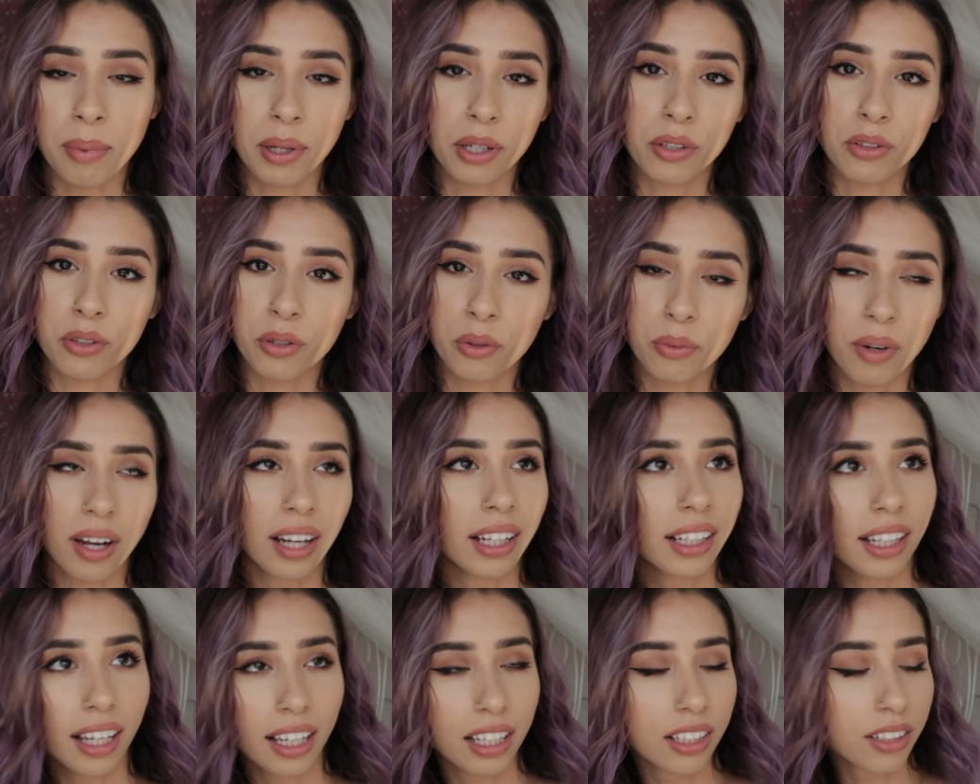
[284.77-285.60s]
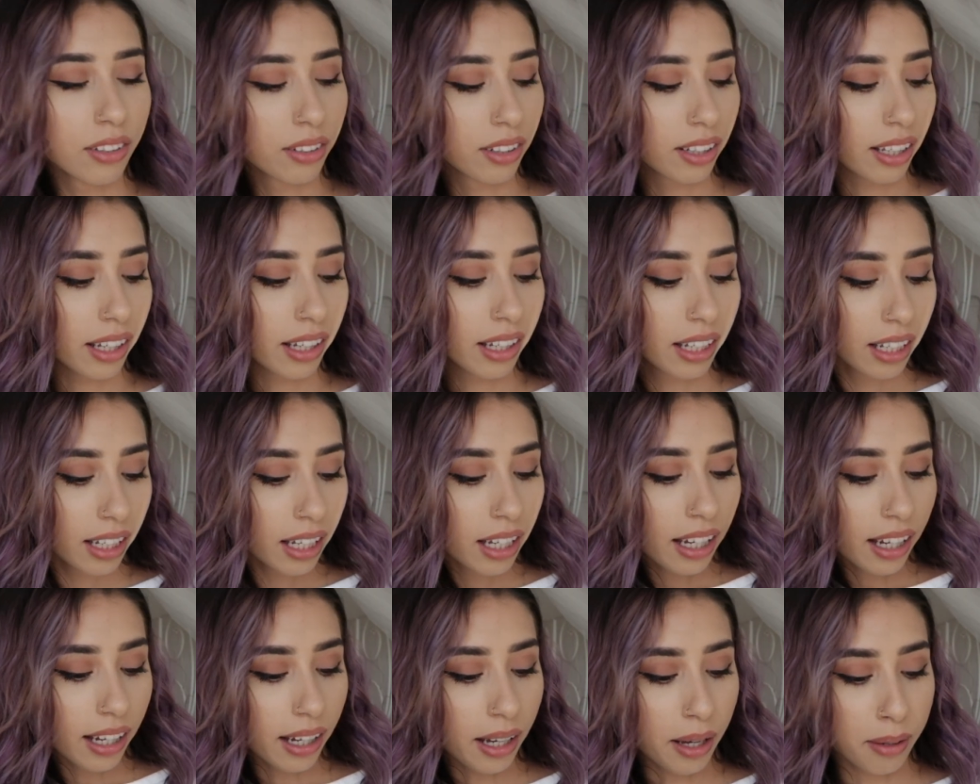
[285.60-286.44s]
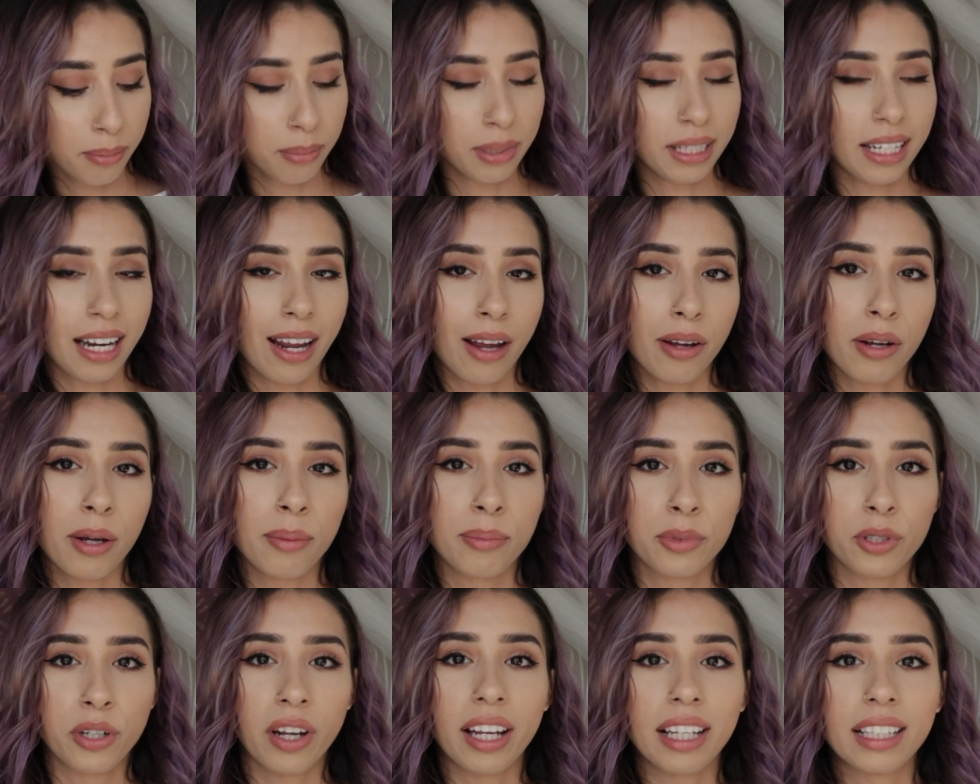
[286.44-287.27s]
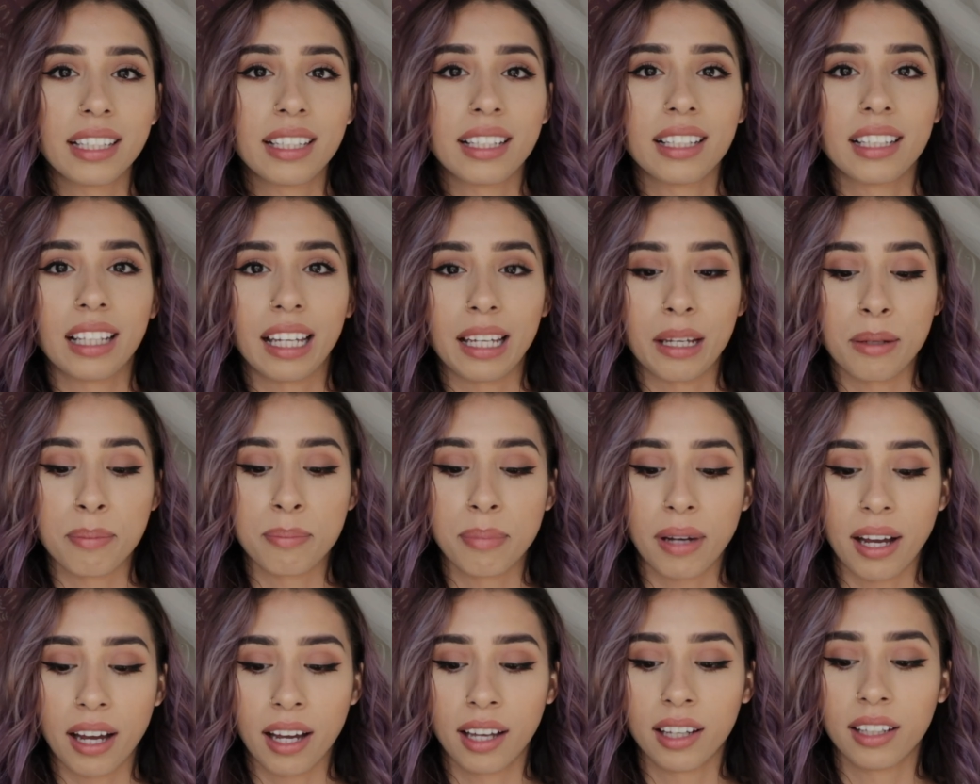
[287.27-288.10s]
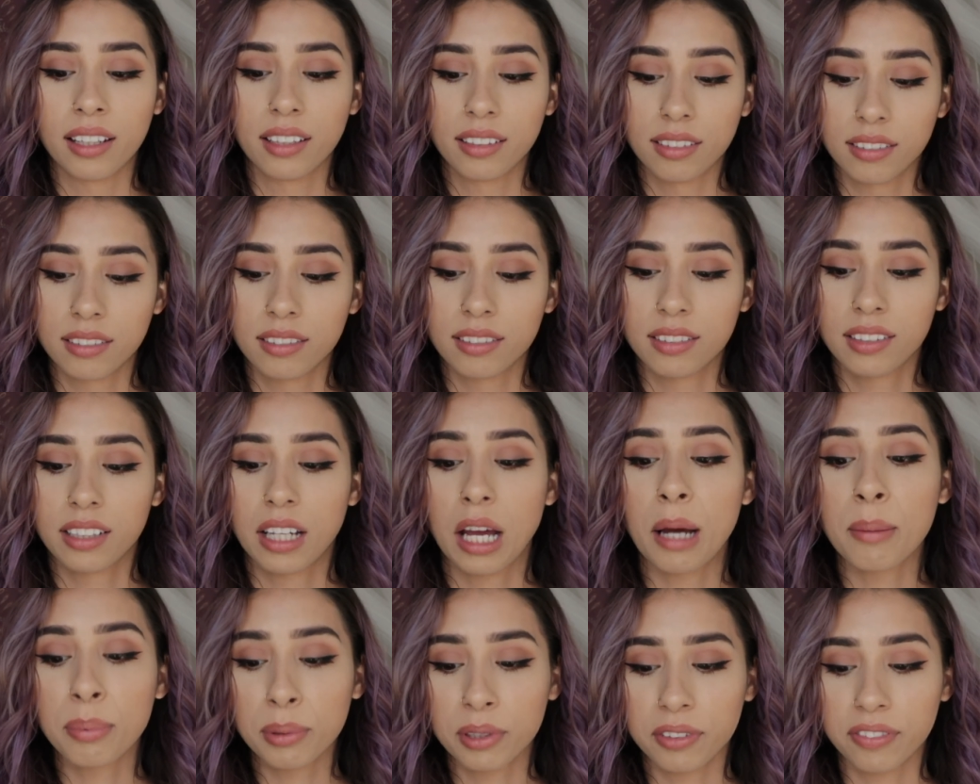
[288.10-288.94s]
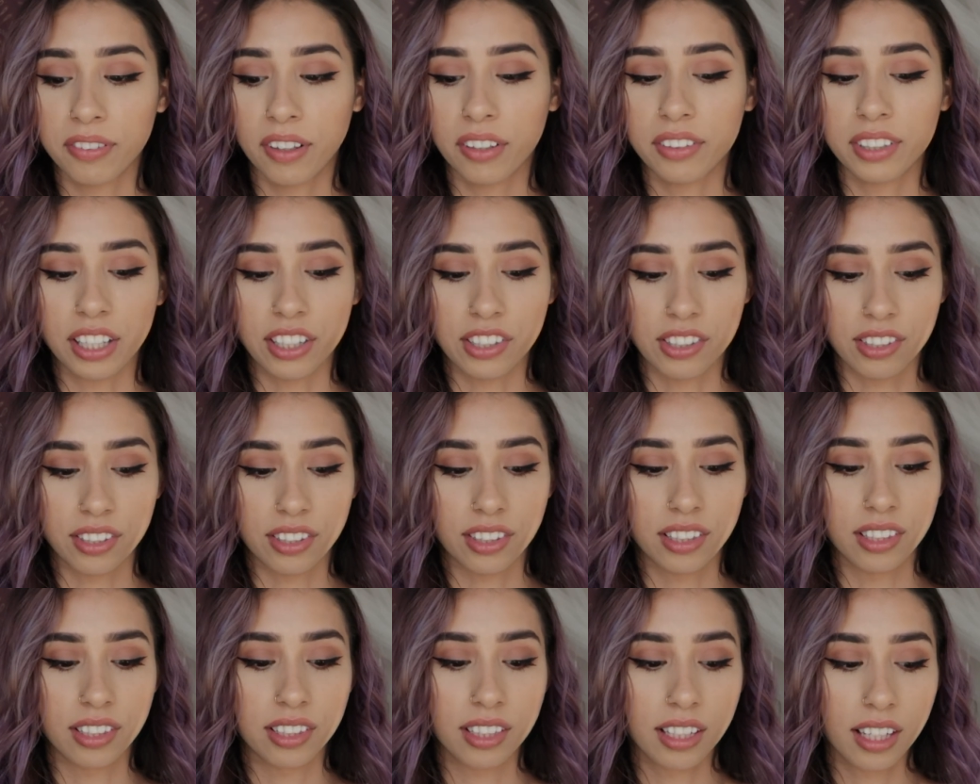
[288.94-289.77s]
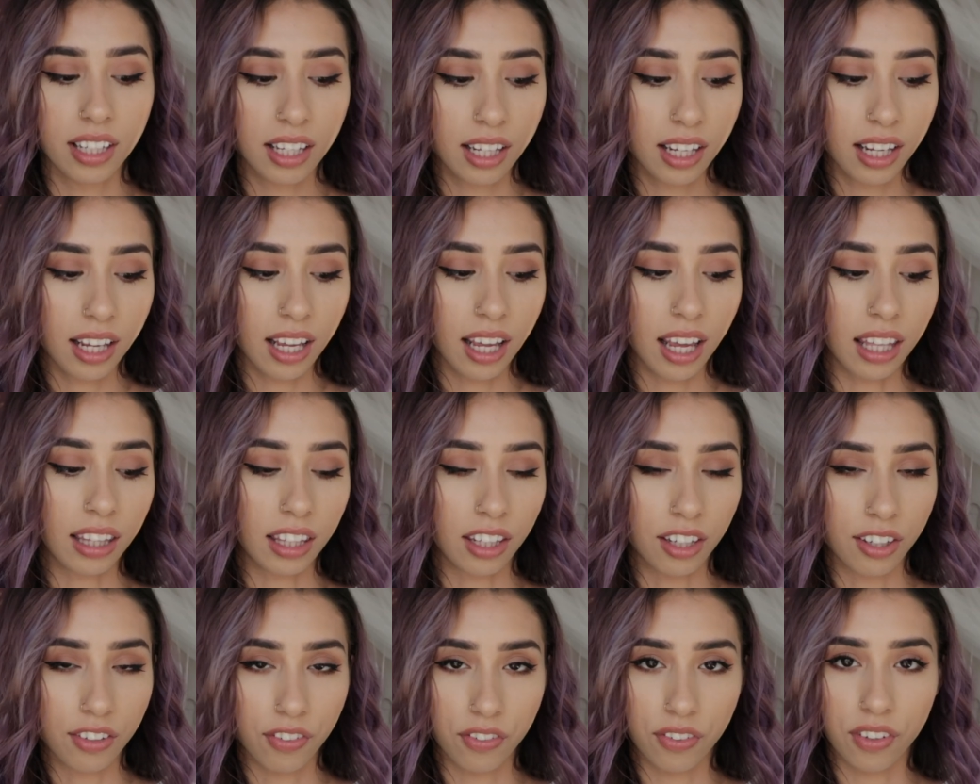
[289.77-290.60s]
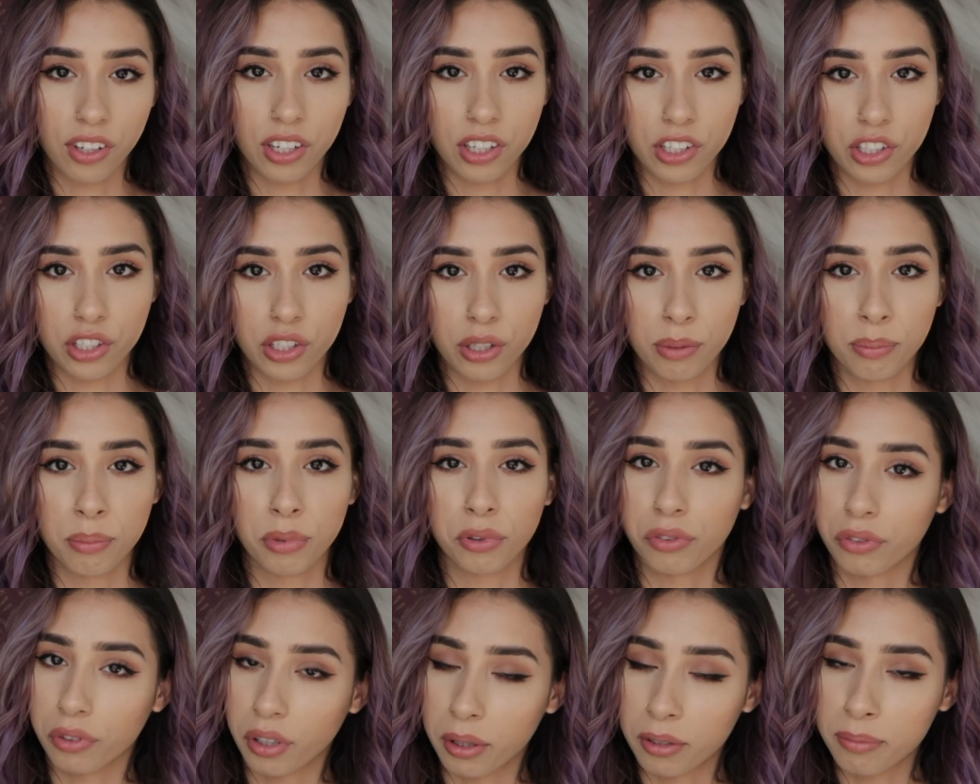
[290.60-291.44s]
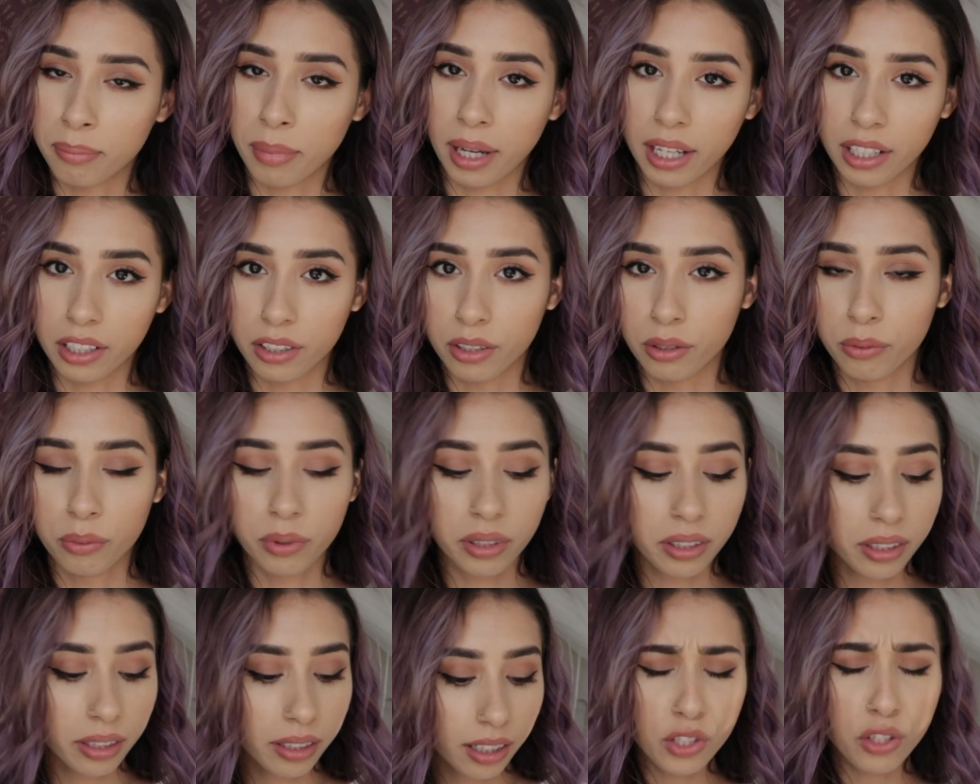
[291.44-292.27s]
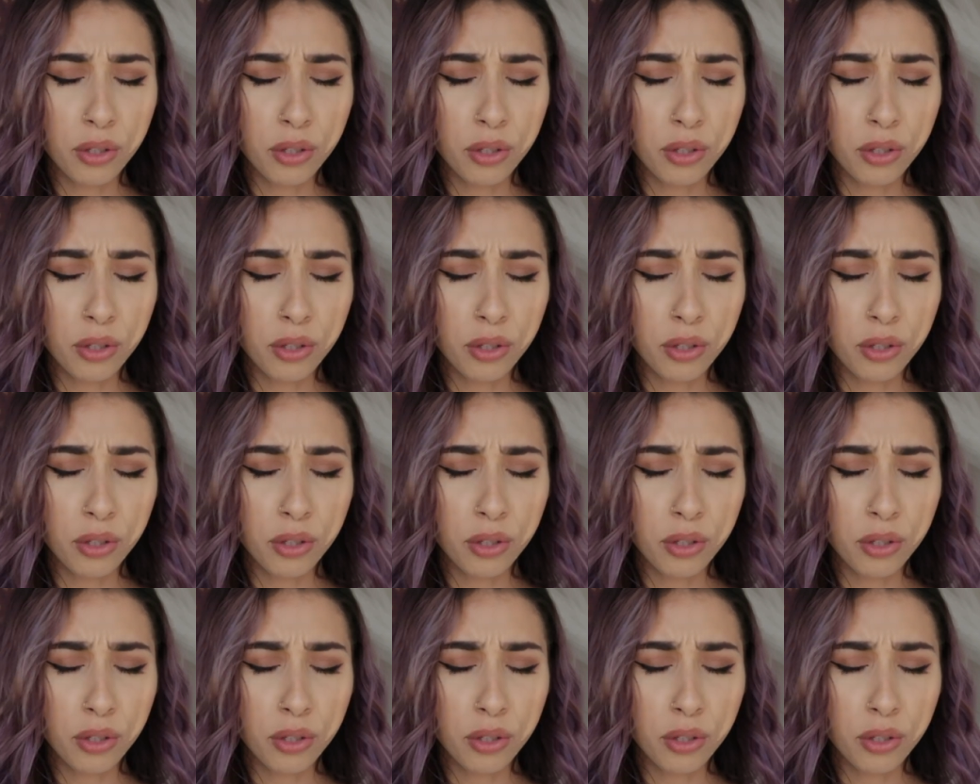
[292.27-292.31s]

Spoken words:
I don't know why I do that, but now I'm trying to like buy a couple of foundations and then finish them before I buy a new one.